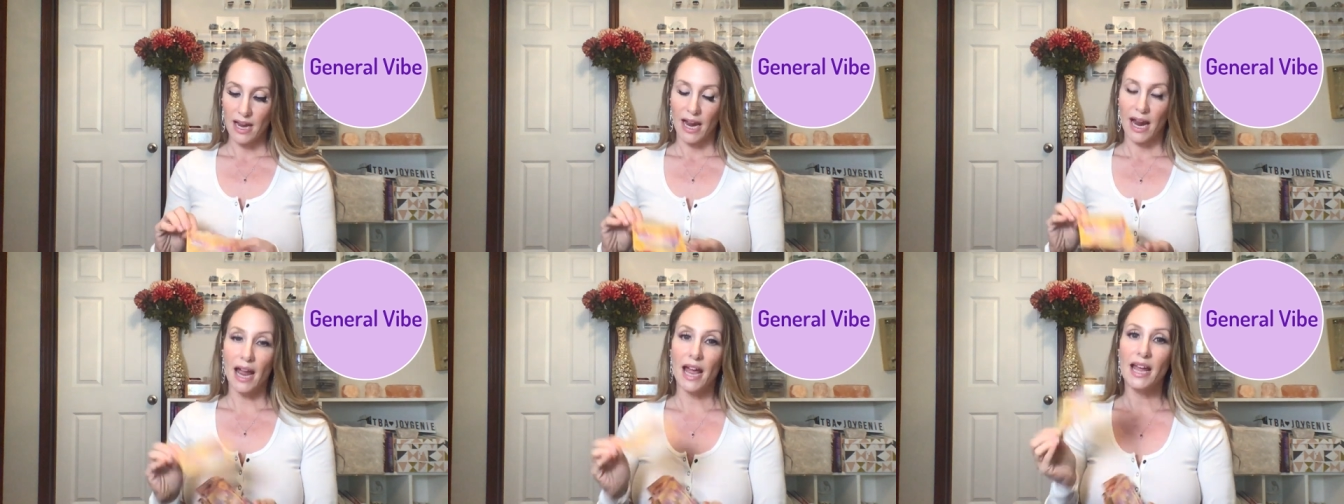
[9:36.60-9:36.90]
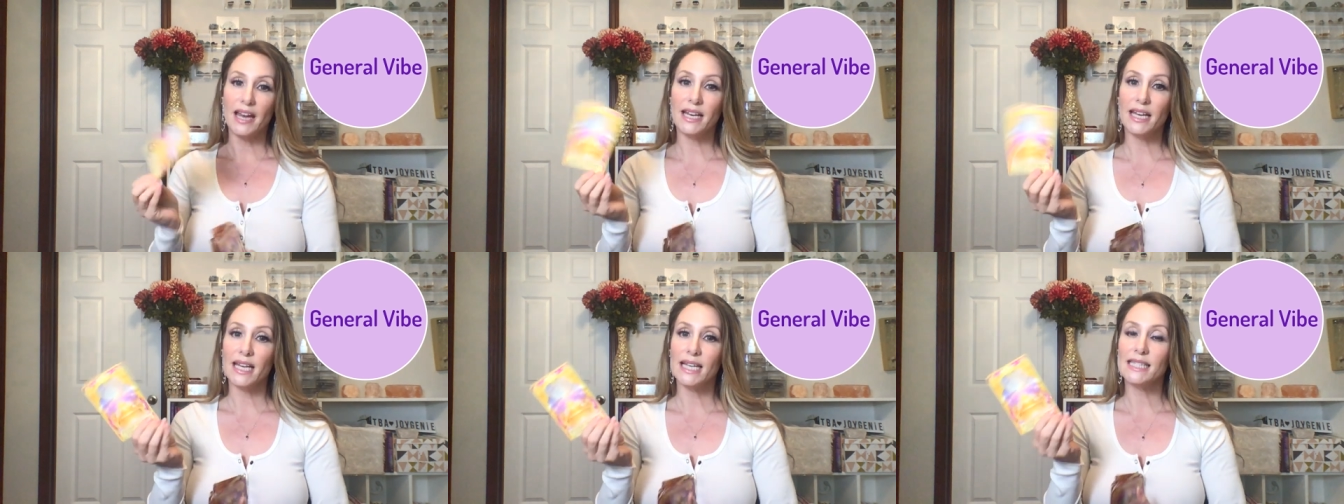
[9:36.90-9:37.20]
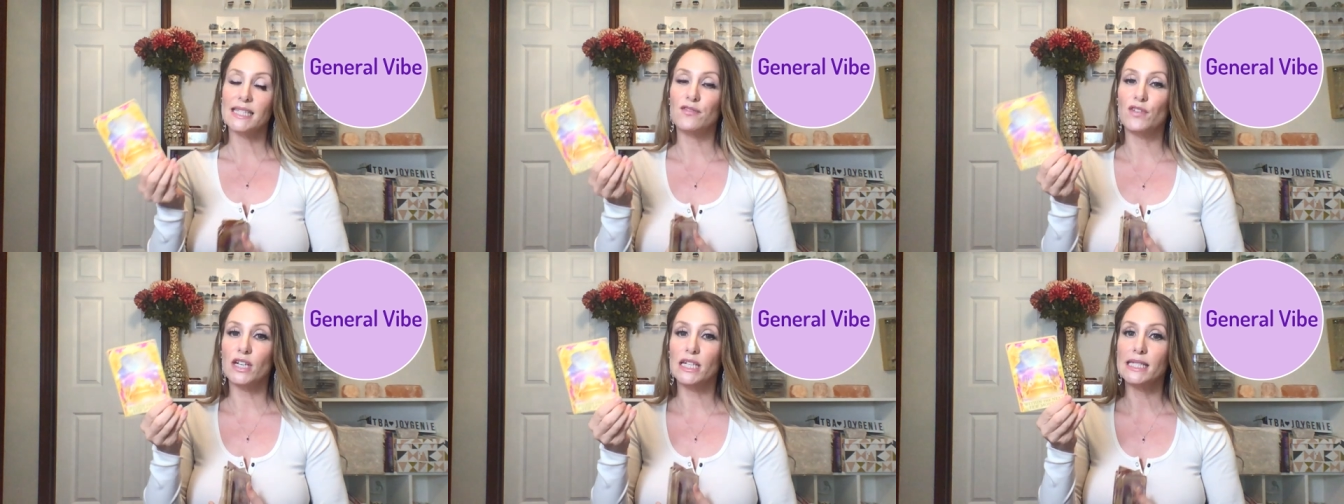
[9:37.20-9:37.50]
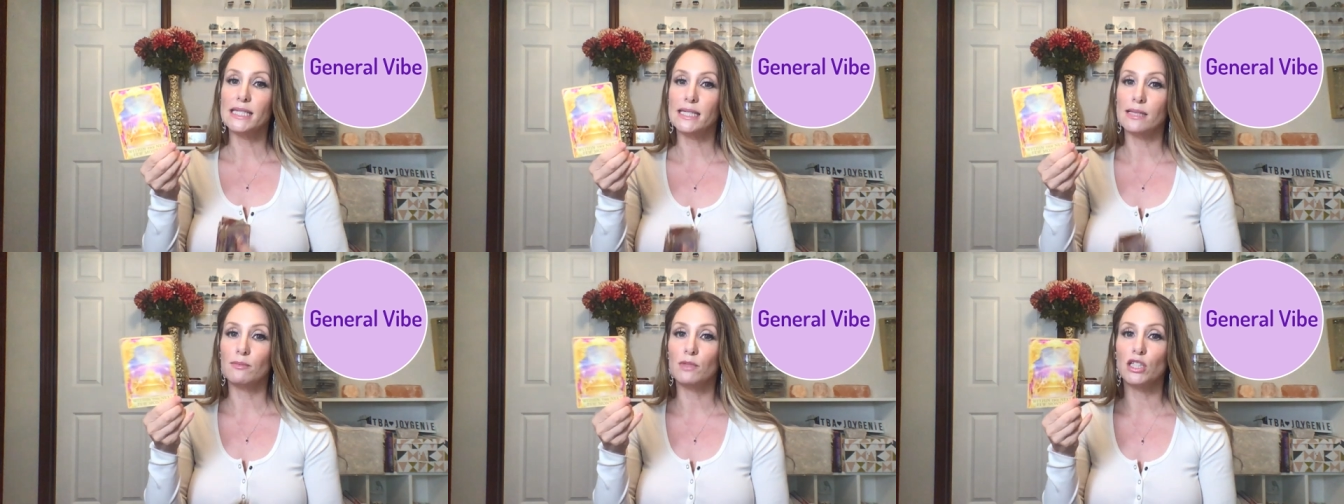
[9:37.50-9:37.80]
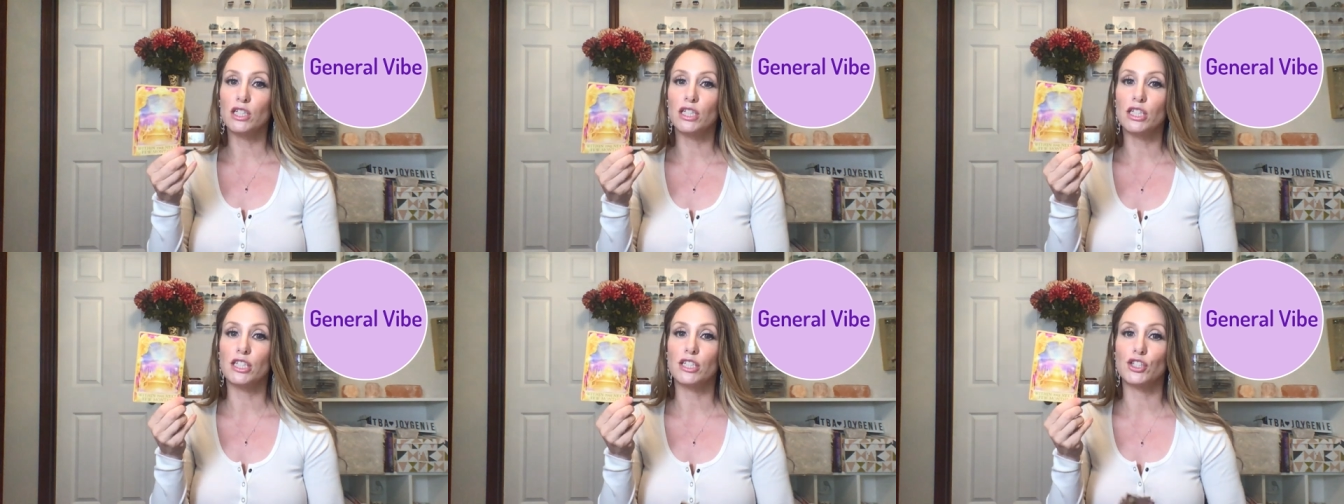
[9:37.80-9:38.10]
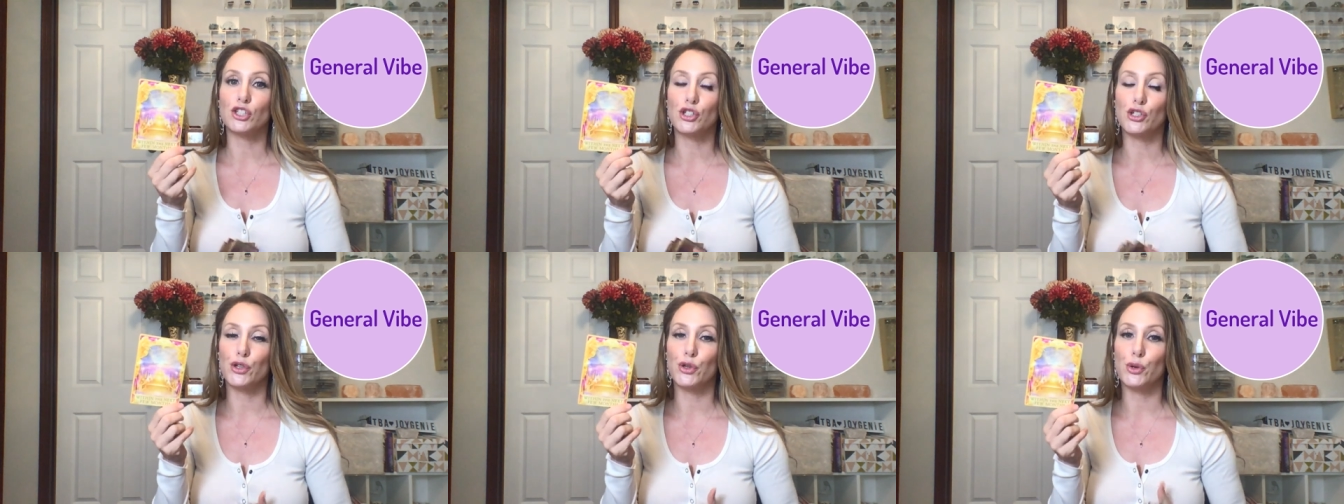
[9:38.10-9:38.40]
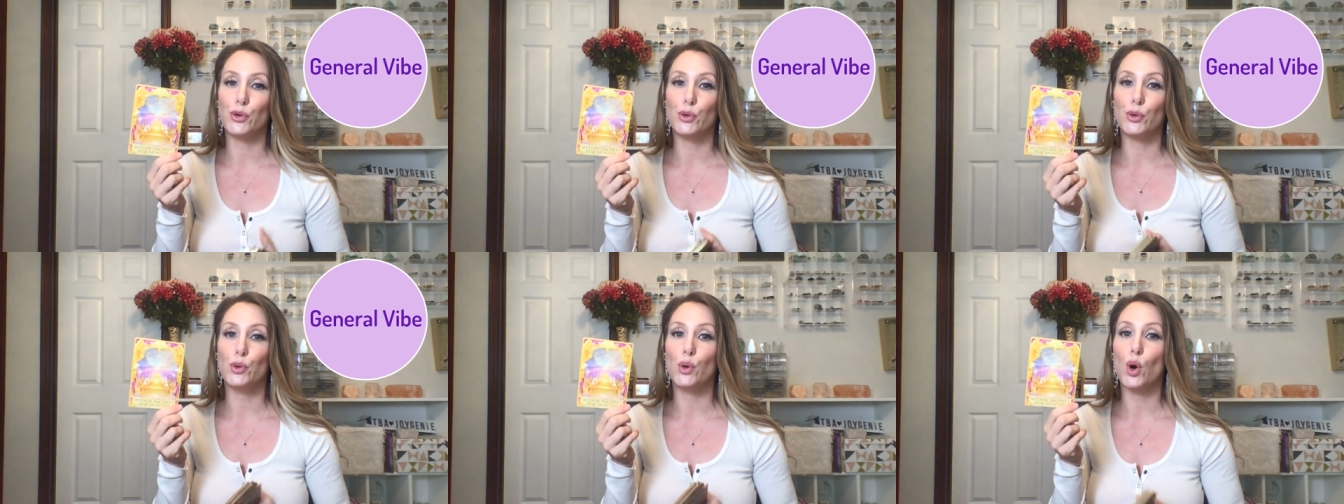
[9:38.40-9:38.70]
and it's very similar
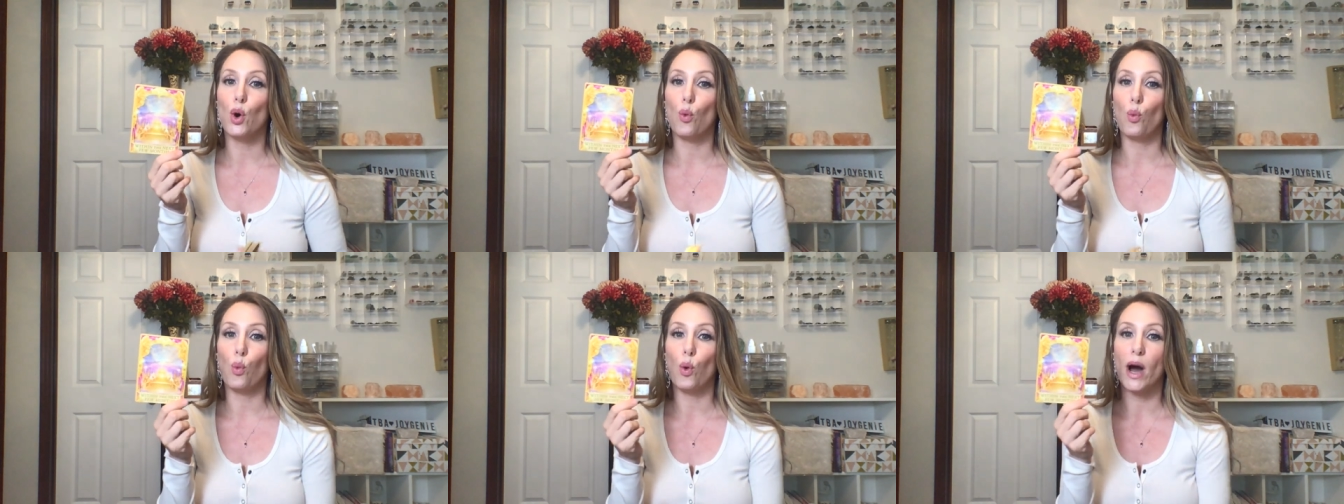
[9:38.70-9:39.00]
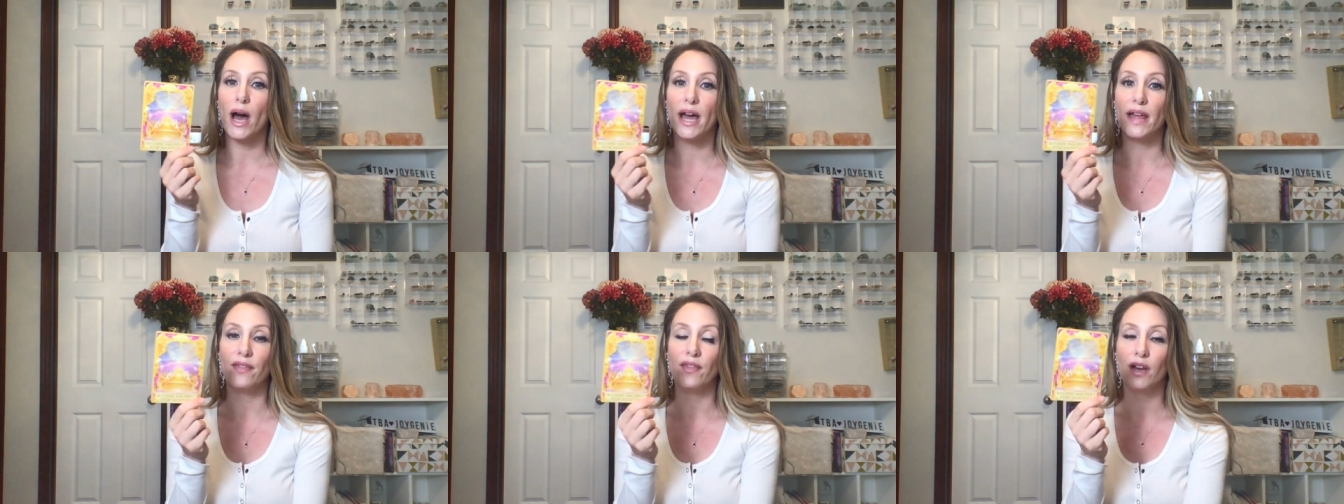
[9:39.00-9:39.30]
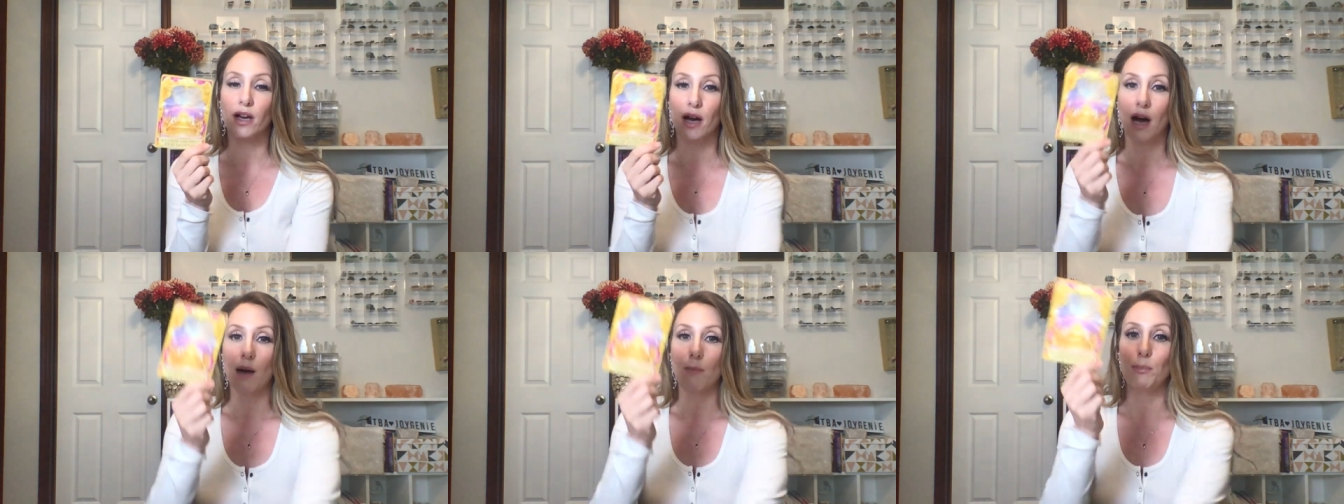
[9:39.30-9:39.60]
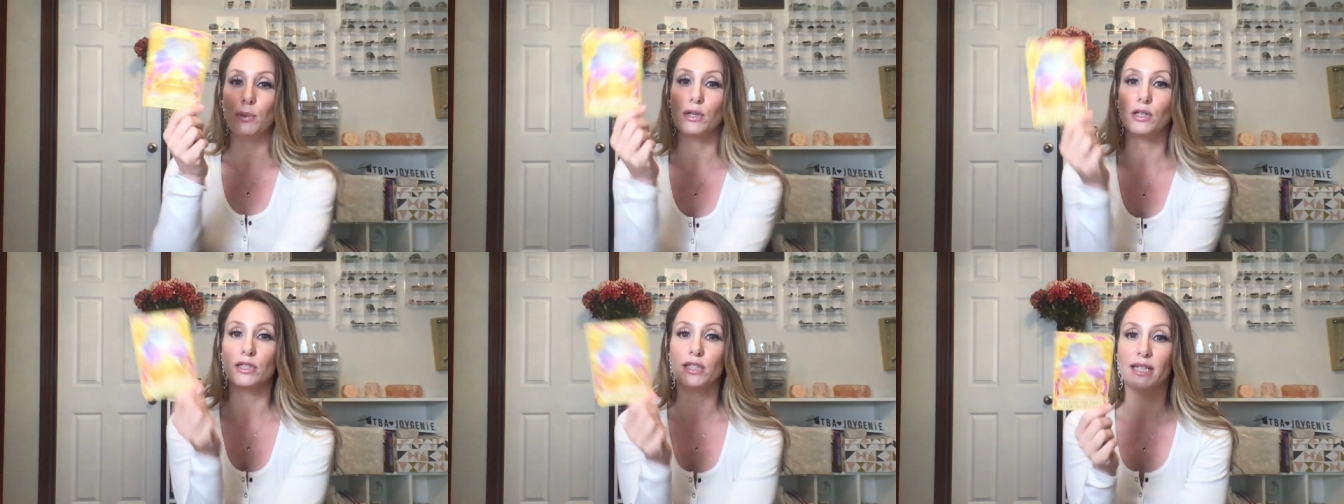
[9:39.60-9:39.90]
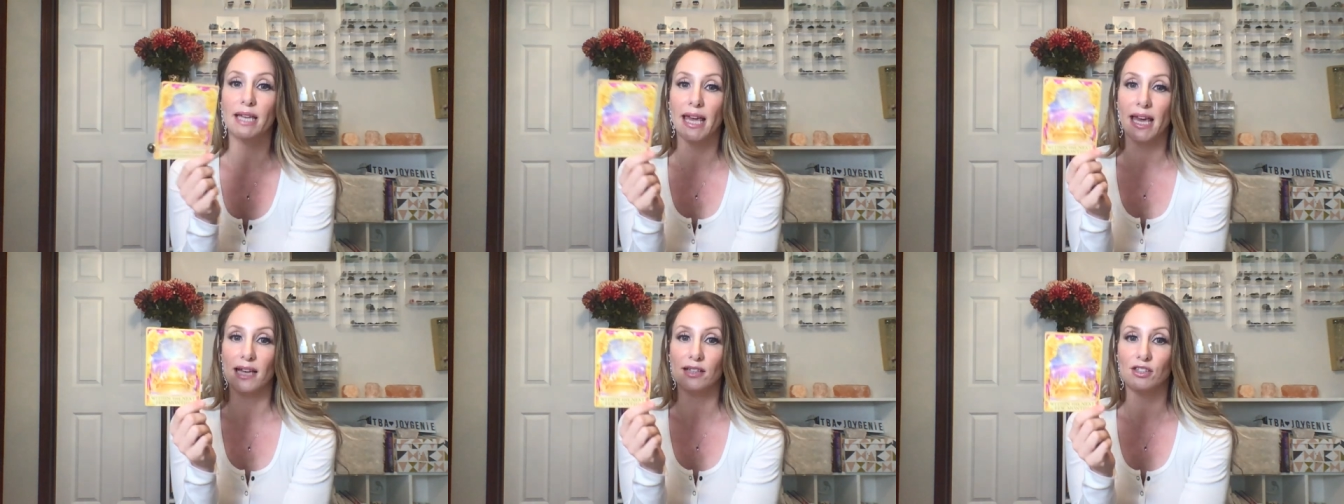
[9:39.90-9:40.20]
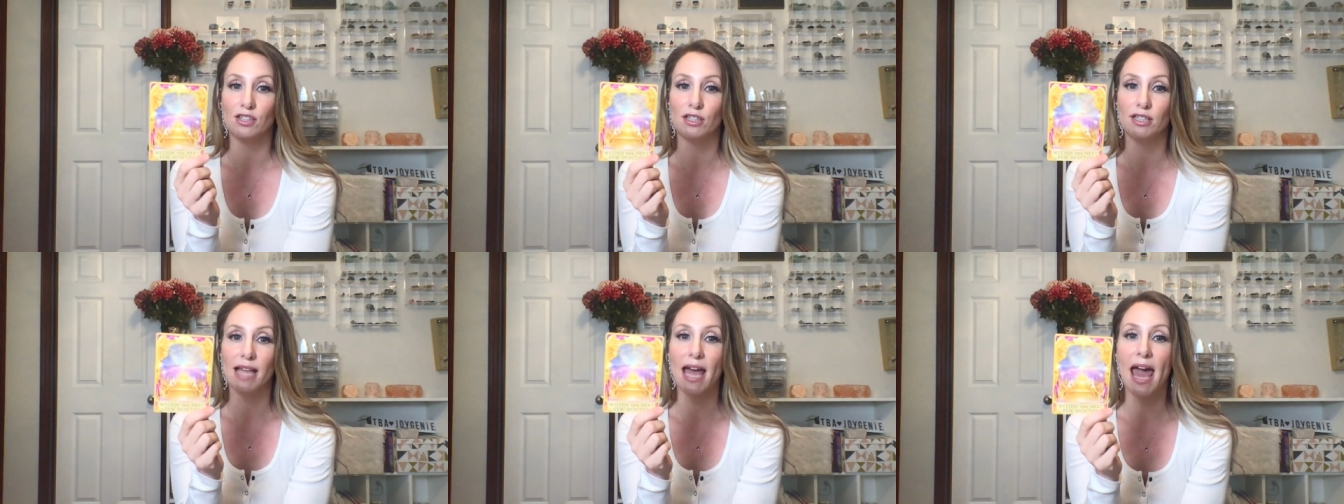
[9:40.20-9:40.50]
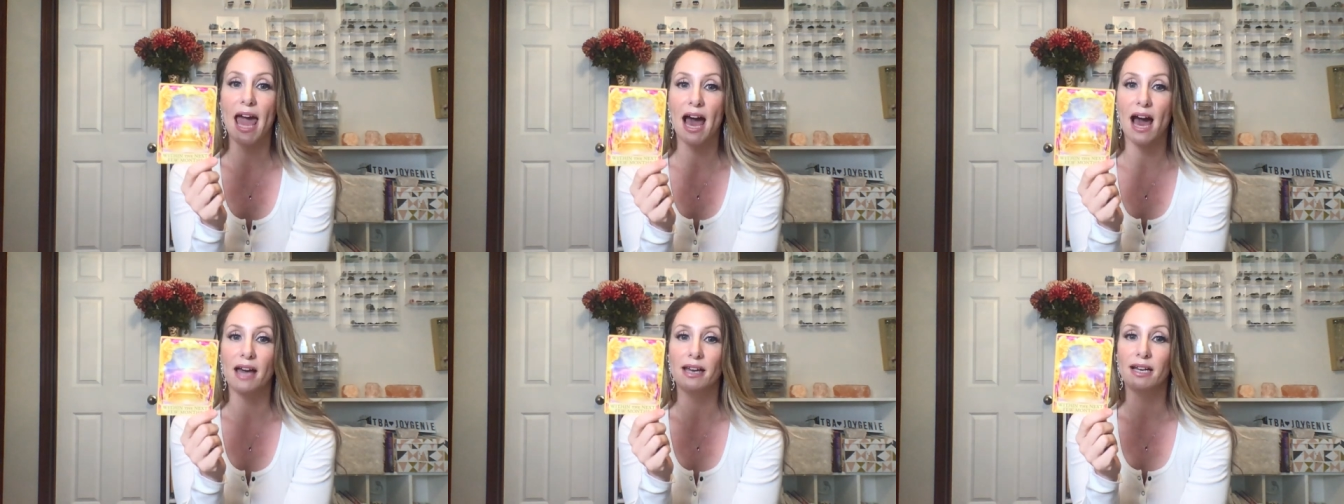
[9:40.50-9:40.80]
to what the coupled cancers
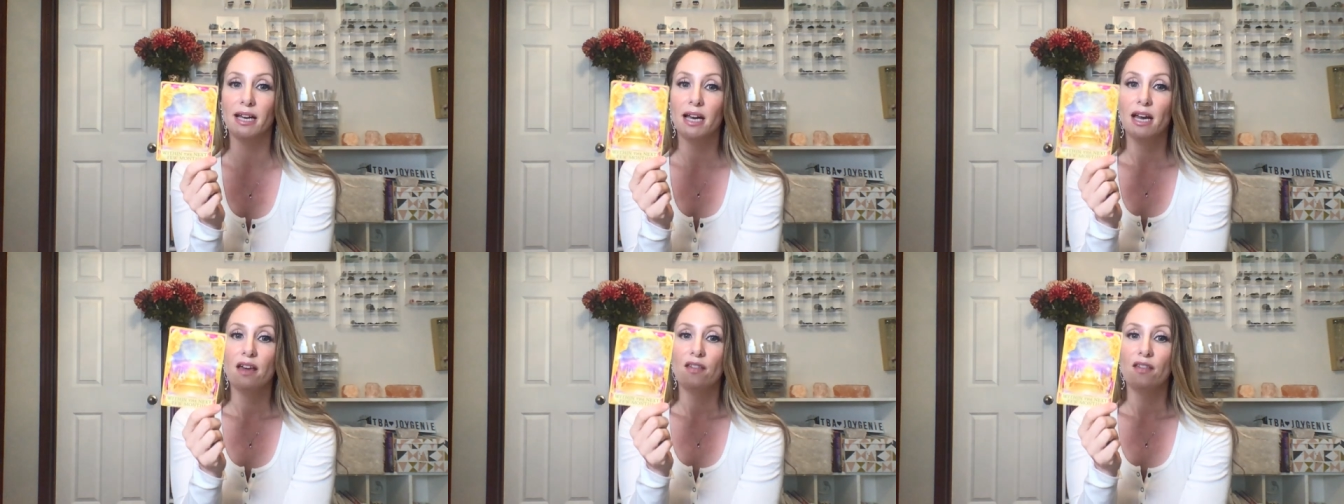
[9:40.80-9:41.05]
had